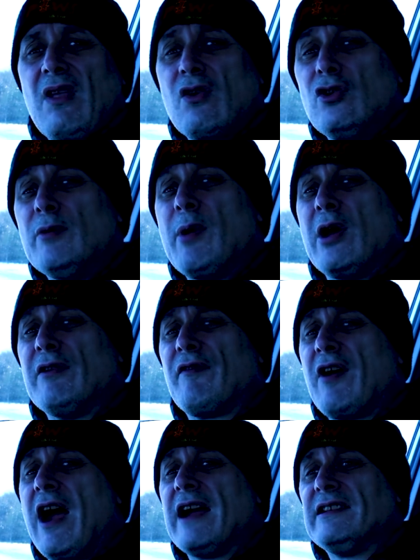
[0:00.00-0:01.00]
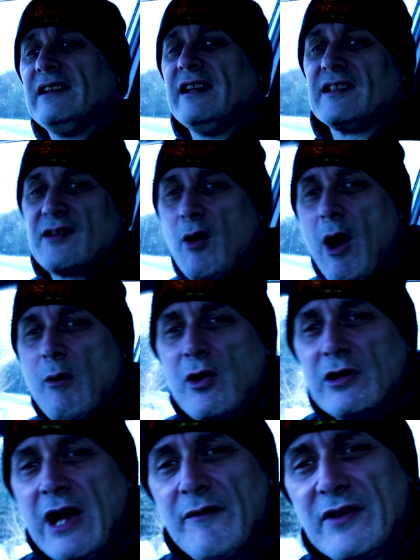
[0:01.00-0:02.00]
going to be on a Friday, isn't it? So uh, we're
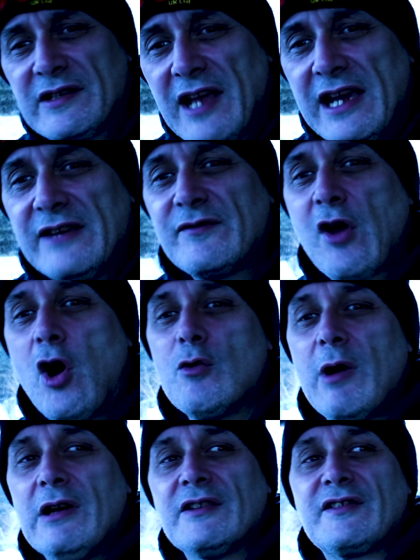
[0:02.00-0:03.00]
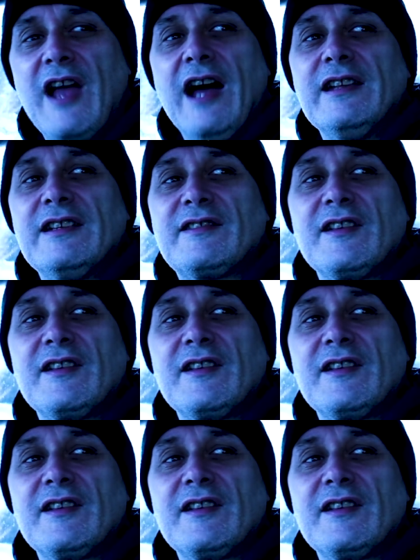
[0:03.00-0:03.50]
going to have the Dave Coldwell Saturday,